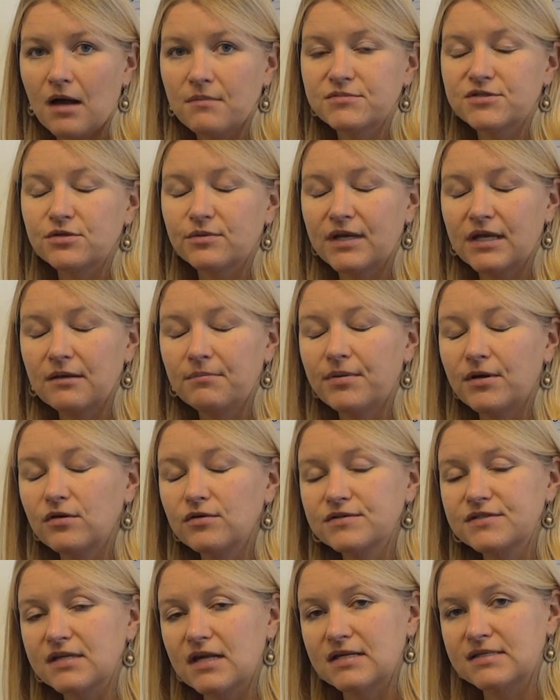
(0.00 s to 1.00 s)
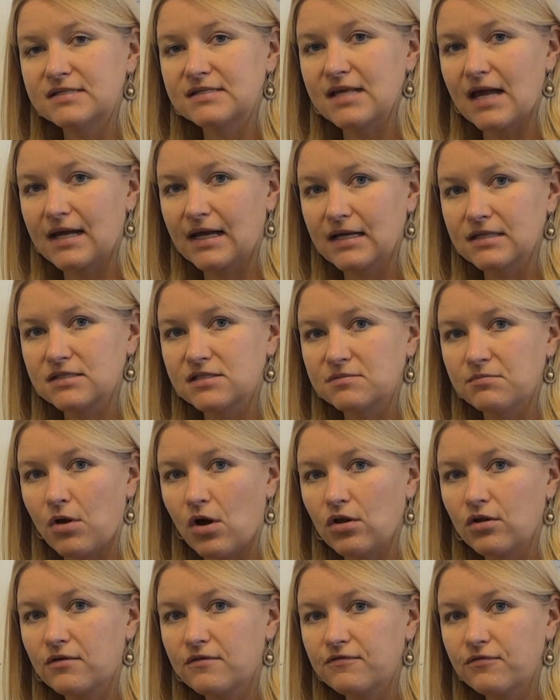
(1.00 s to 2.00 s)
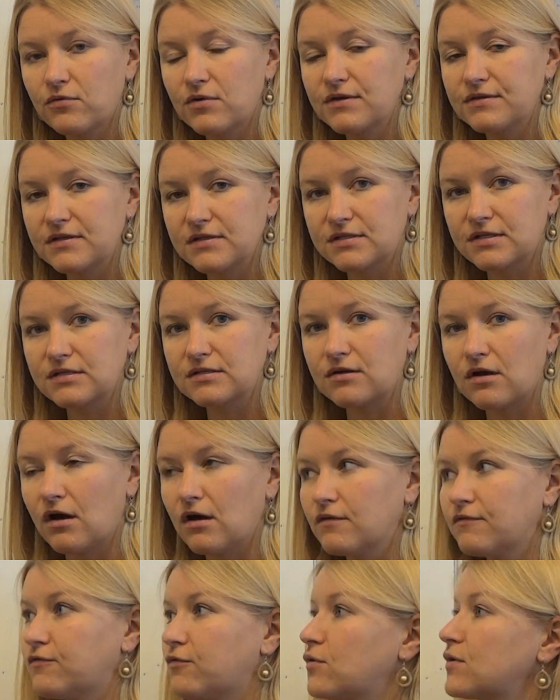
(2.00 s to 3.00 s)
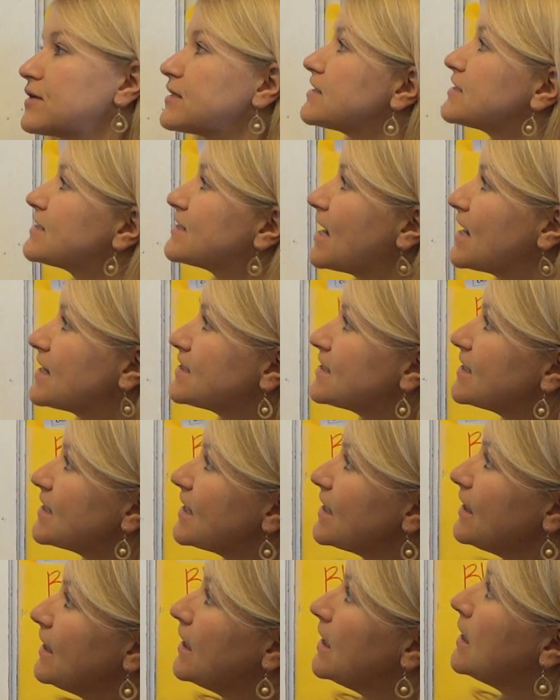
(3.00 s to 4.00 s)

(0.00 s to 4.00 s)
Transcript: So he builds a second smaller fort. This is called Fort Necessity.